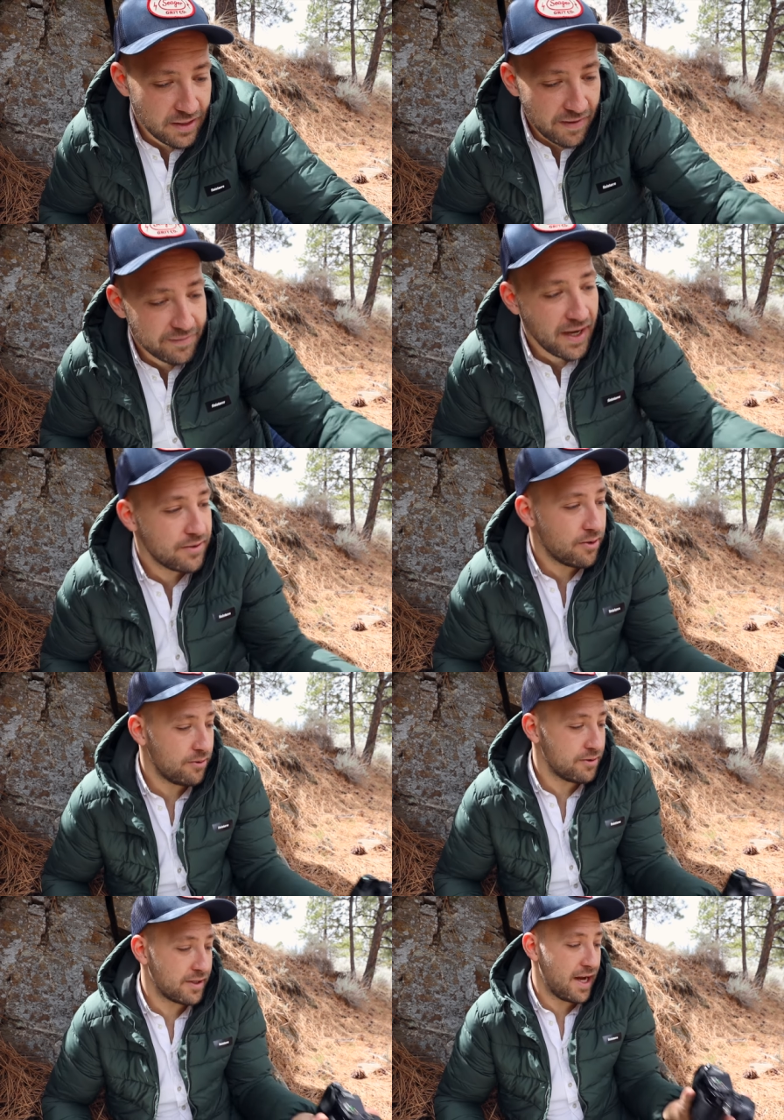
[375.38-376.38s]
If I've got an
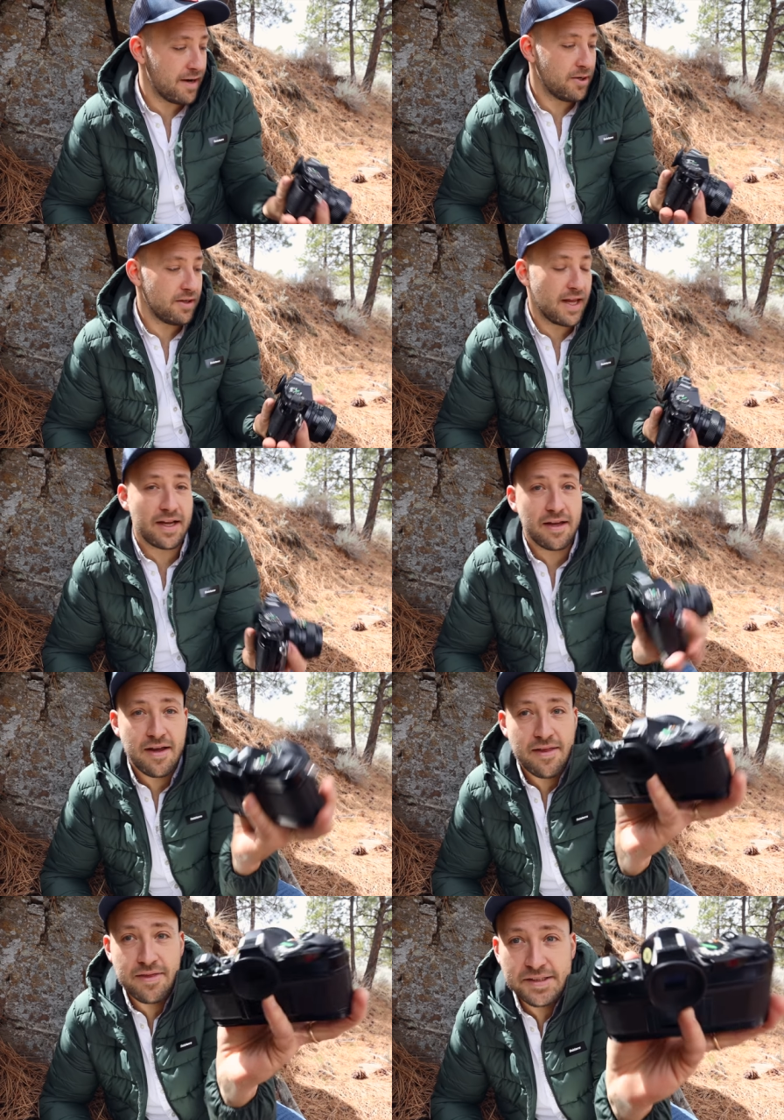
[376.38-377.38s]
older camera like
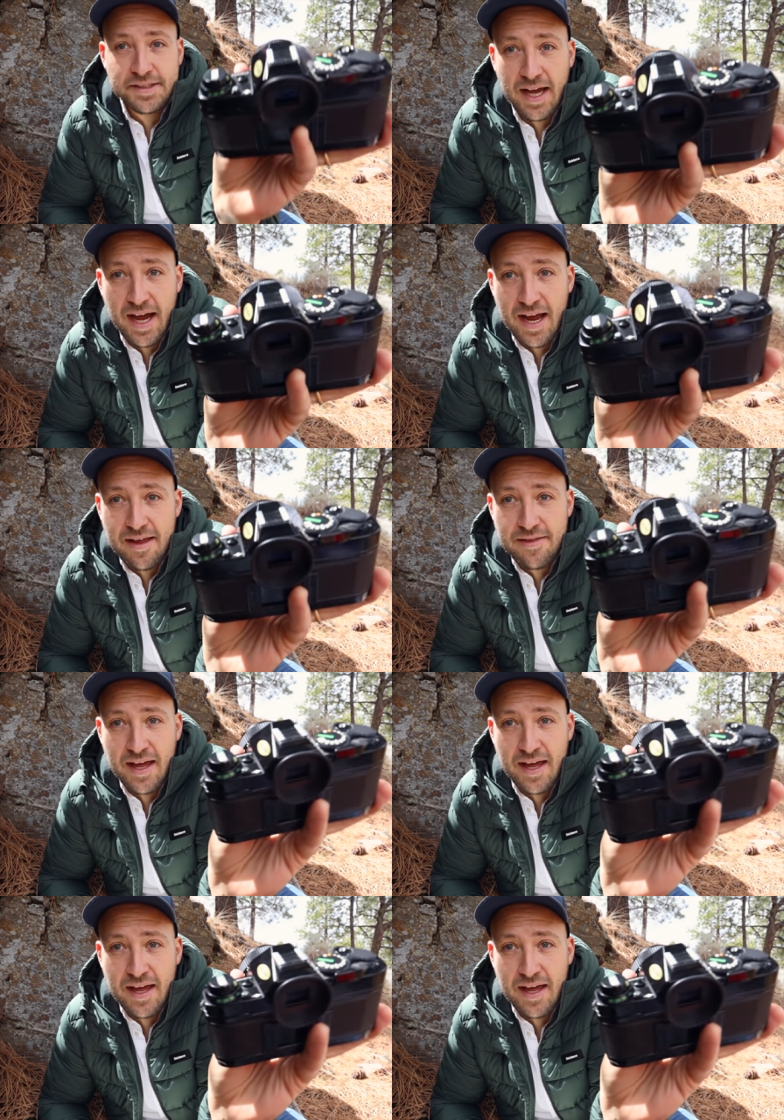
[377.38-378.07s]
this guy